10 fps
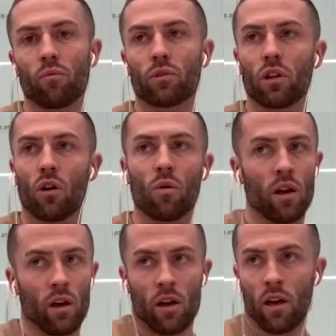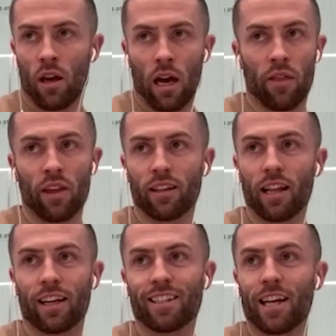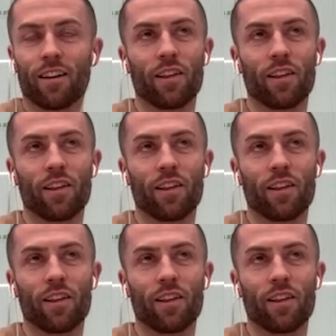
So I think, like you said,